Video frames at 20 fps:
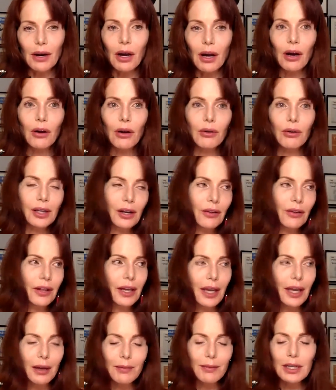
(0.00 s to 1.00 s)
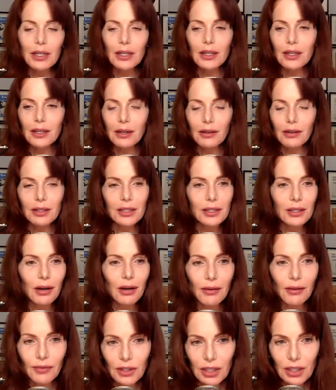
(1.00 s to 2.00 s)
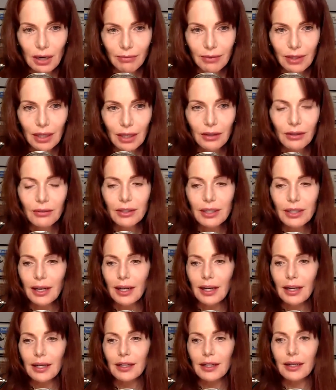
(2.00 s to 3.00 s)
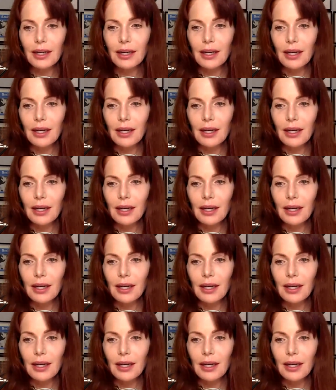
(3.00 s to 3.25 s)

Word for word: oh, you know, they came into the, this coffee shop the other day and